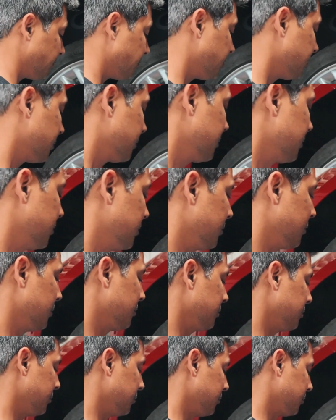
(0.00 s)

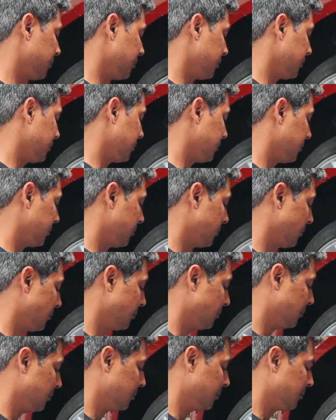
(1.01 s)

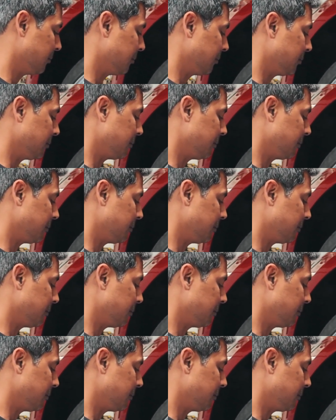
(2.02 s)
(no one is talking)